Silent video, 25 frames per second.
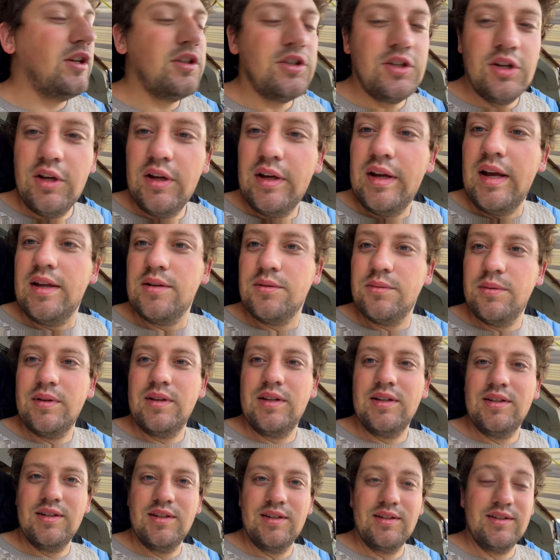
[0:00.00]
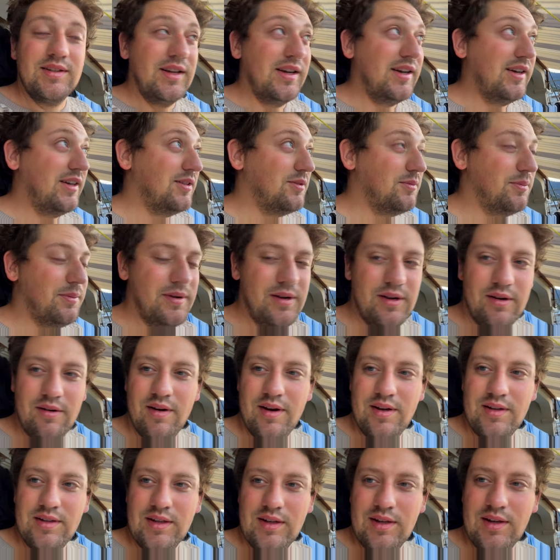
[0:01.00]
show you guys what this looks like. It's pretty
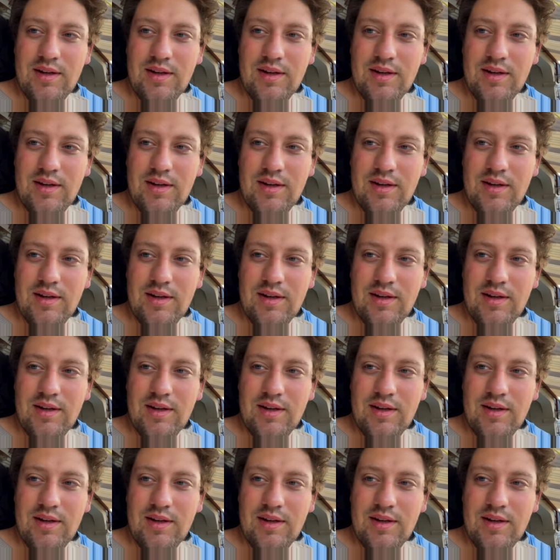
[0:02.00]
crazy.